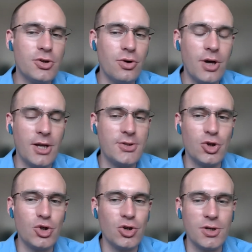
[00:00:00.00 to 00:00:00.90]
Just look at
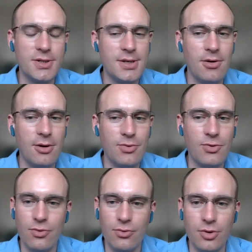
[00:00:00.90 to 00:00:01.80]
social CRM
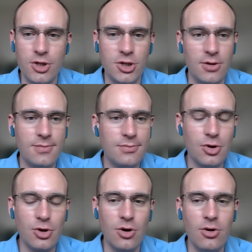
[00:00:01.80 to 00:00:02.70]
through WeChat.
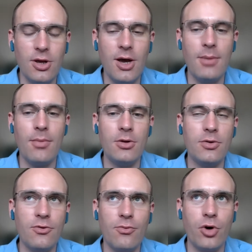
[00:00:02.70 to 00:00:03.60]
You know, the
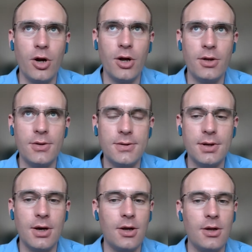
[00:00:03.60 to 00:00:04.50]
amount of
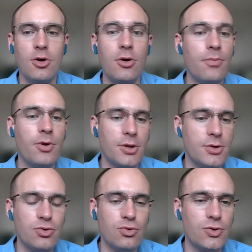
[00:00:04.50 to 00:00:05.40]
brands and
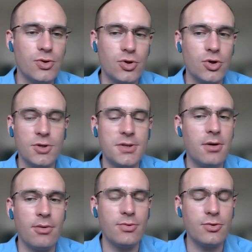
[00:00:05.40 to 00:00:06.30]
companies who do social
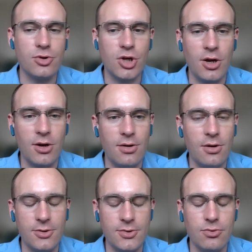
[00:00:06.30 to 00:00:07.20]
CRM through
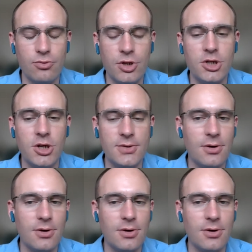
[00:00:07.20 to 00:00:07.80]
through WeChat.